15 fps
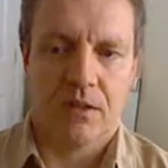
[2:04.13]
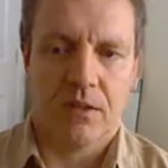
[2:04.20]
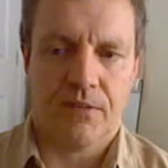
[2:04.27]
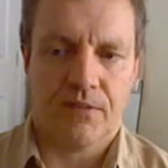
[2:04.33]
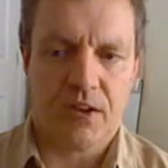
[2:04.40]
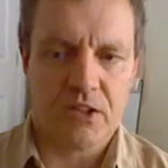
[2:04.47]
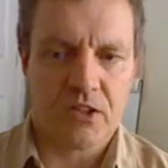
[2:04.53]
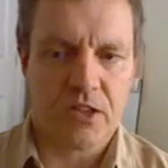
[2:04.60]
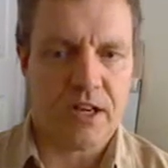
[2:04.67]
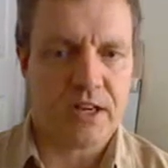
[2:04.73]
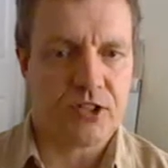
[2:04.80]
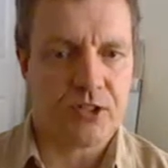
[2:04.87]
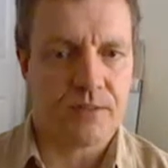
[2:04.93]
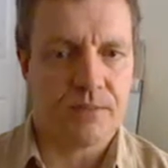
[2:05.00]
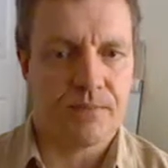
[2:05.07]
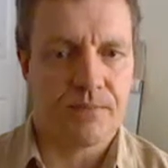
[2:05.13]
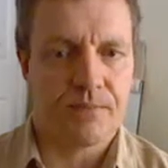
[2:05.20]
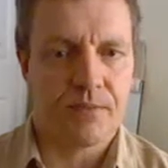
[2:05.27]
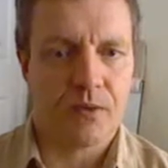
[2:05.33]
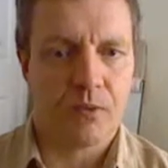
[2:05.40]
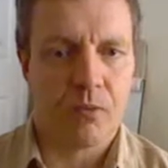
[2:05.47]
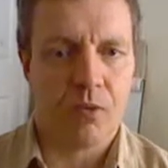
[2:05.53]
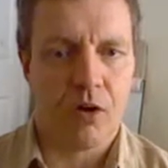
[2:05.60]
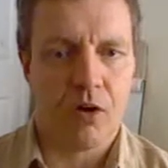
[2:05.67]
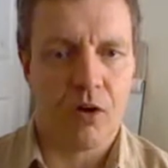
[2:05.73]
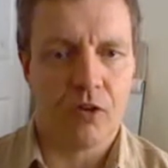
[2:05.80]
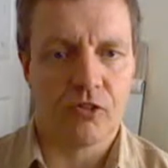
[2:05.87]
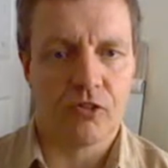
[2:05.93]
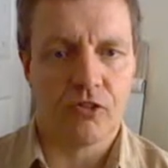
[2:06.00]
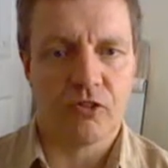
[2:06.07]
The first lesson was